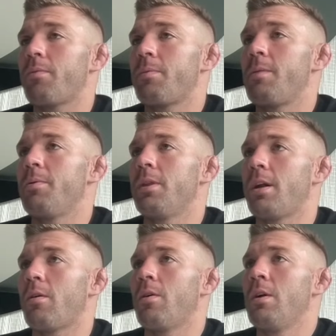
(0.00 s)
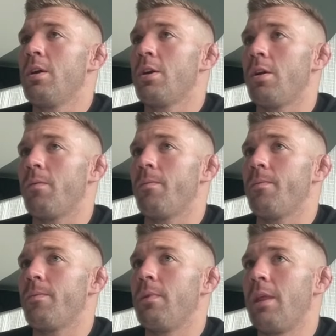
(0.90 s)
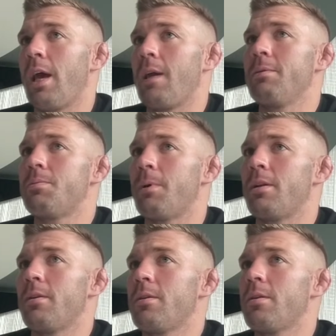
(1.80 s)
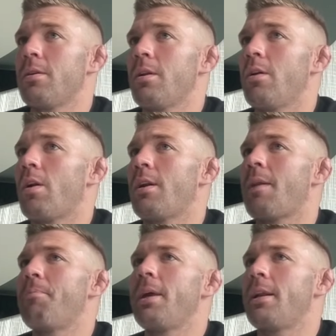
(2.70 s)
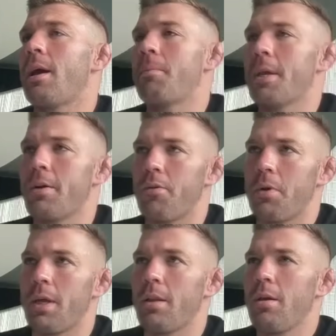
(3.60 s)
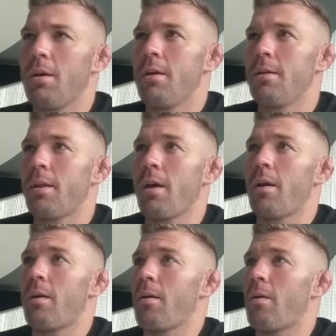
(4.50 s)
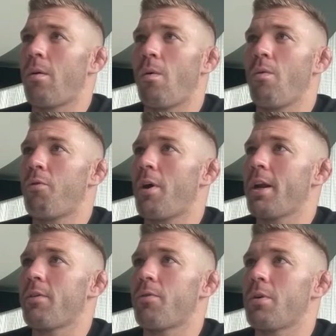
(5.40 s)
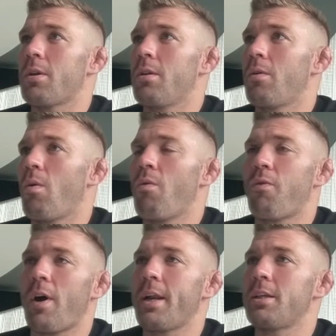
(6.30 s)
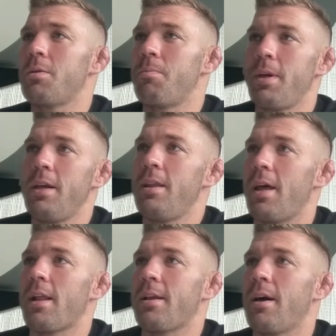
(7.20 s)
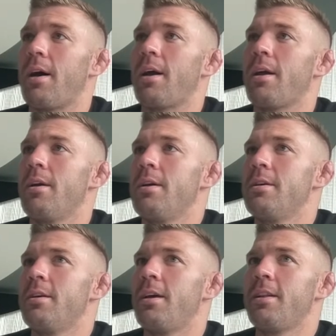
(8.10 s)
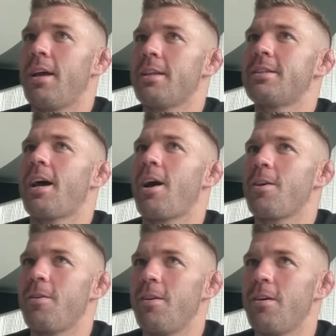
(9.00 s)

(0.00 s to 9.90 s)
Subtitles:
of people that are, names, but they're not in that big name category yet. They are all fighting for it, all fighting to be that guy. And that's how